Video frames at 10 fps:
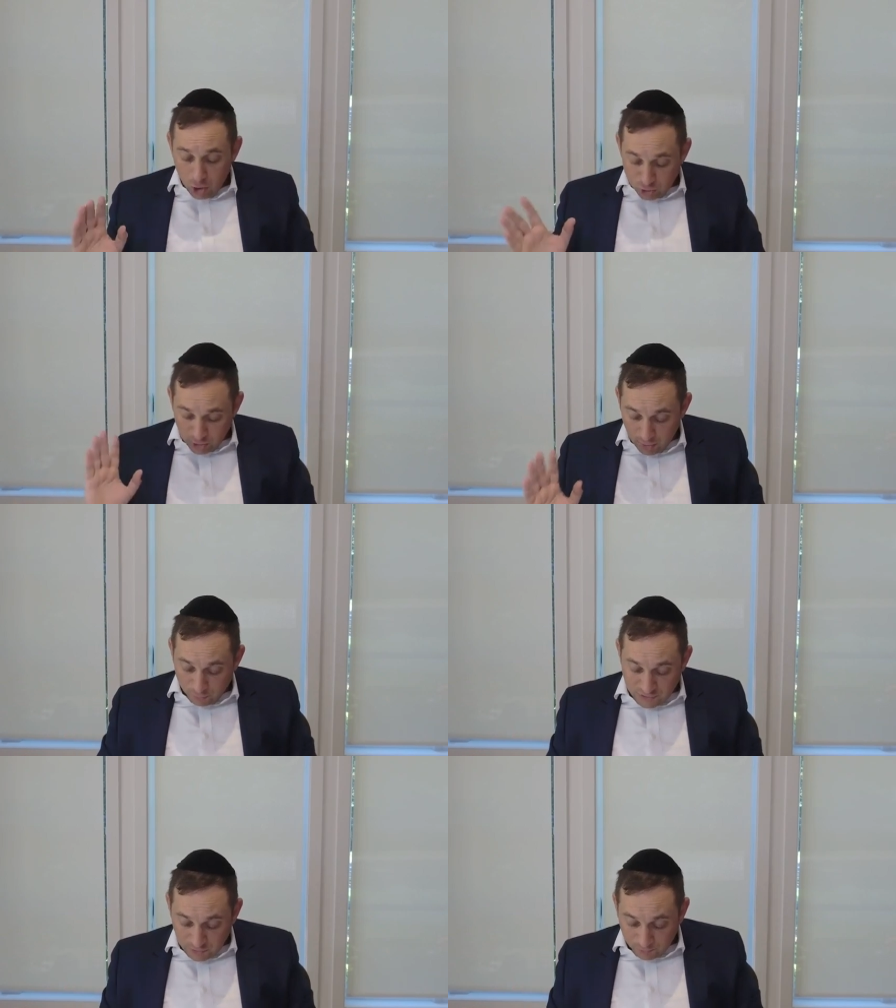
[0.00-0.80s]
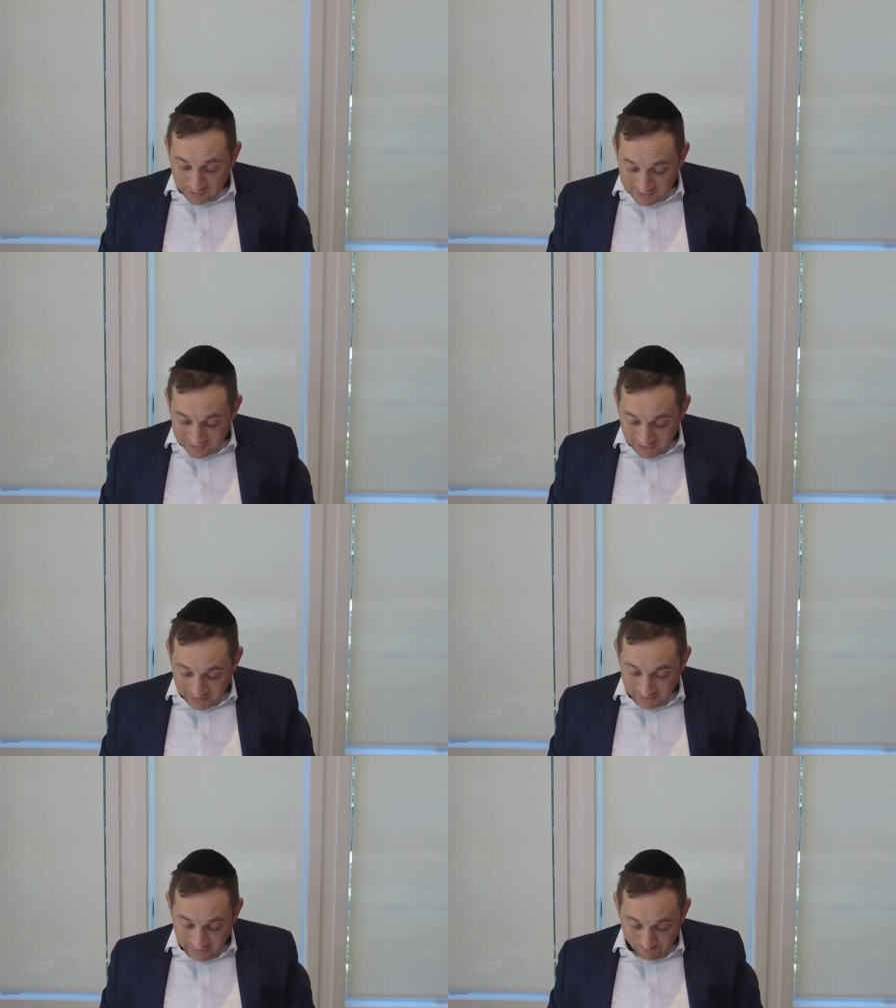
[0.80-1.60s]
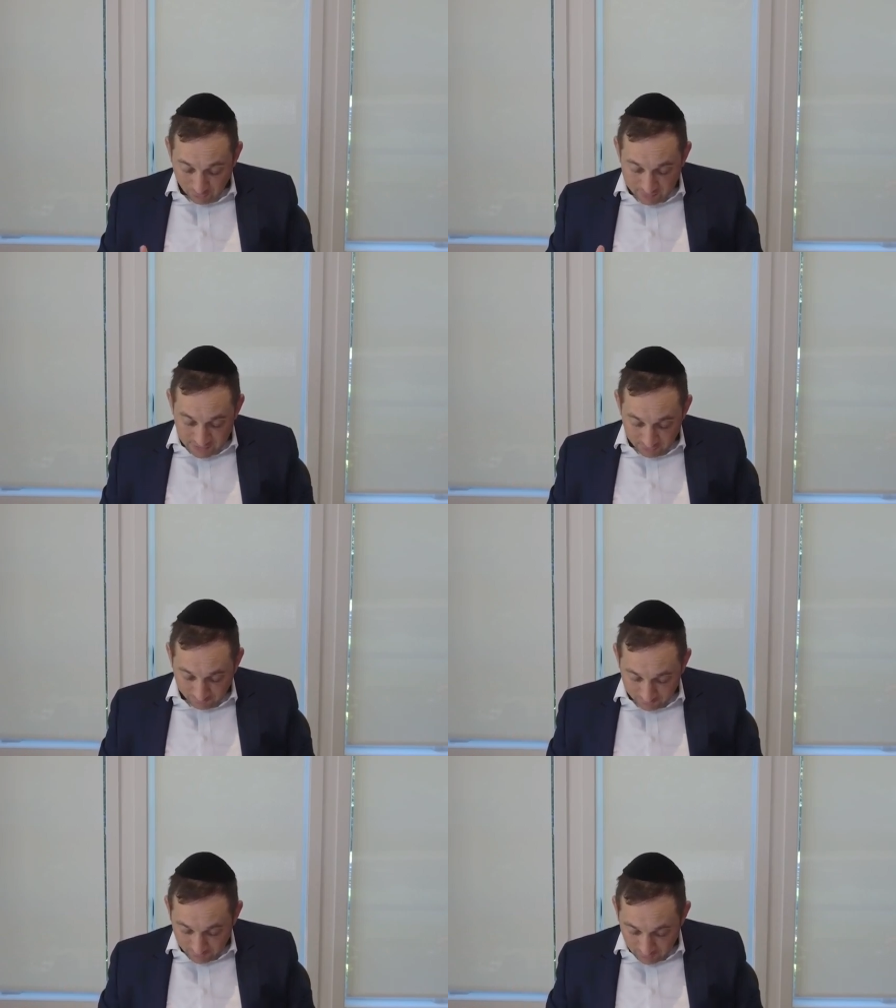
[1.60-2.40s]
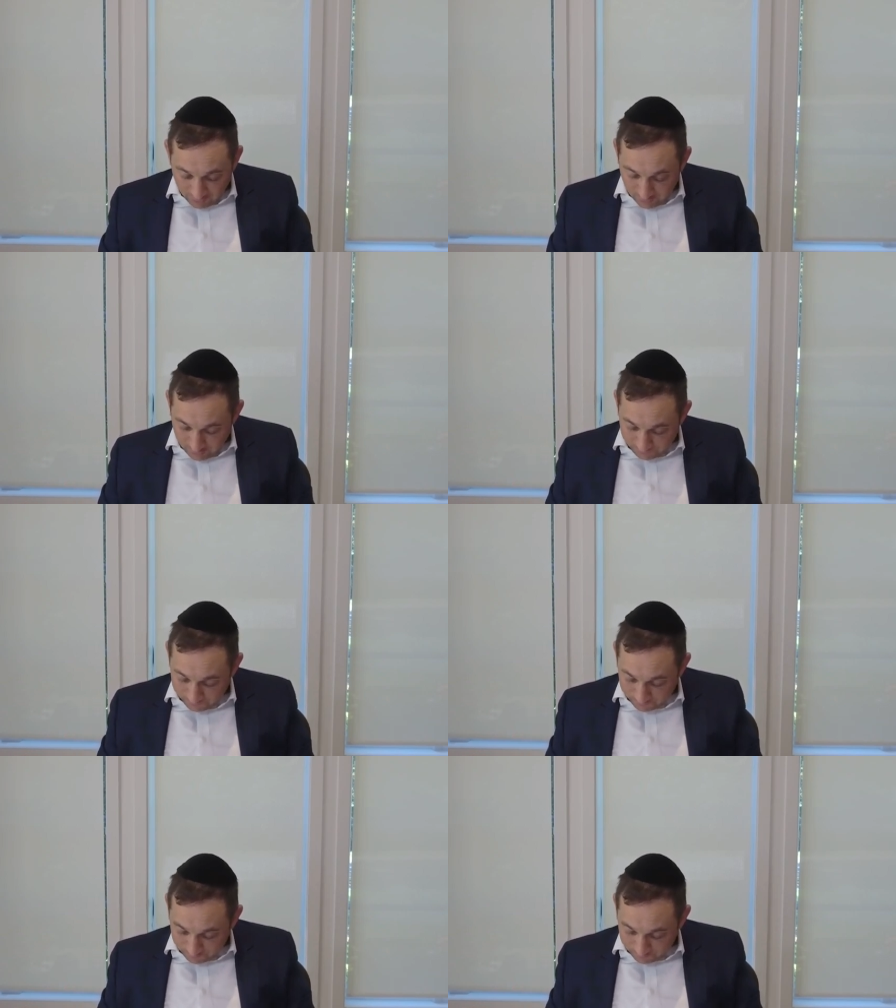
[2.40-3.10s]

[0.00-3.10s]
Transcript: So he person can put aside for himself. Um,